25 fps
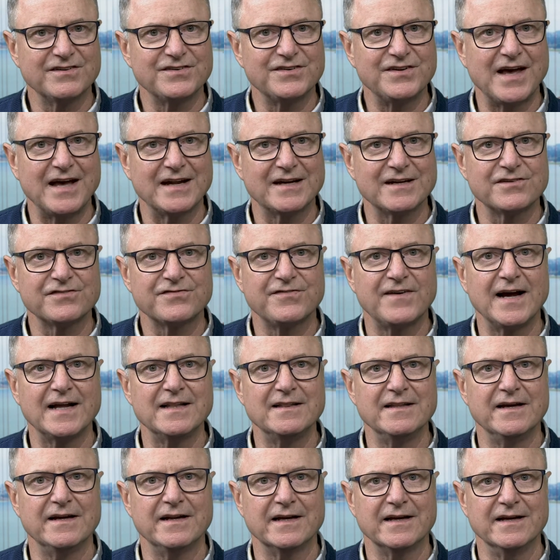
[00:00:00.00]
satisfy
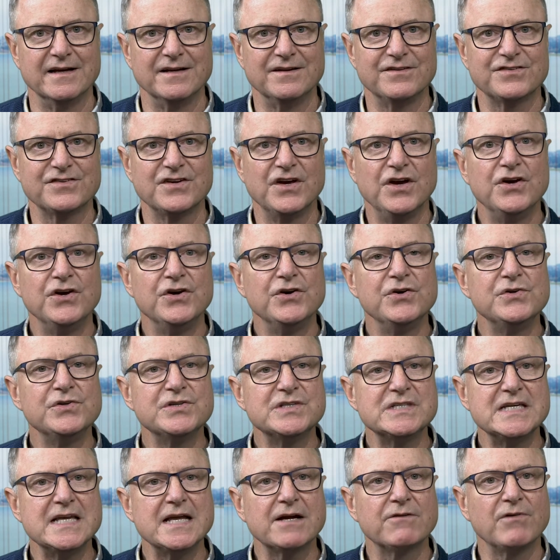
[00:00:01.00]
litigants who
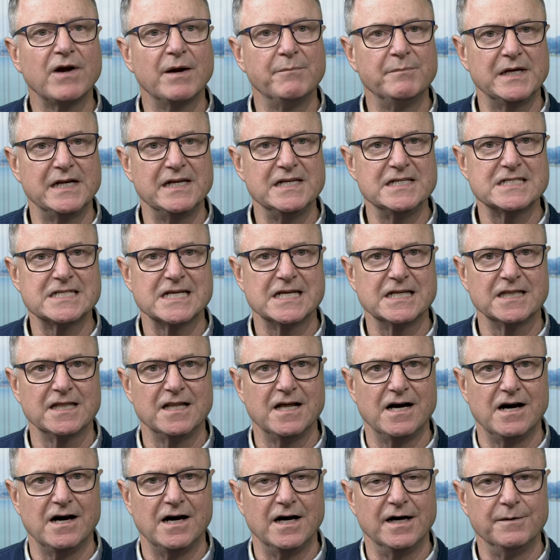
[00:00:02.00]
seek remedies in
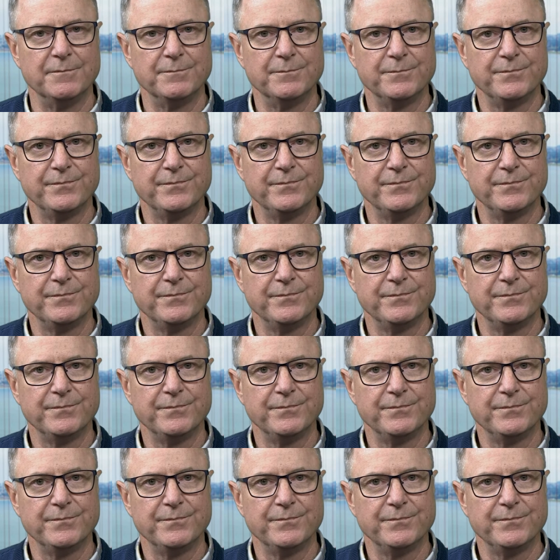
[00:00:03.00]
law.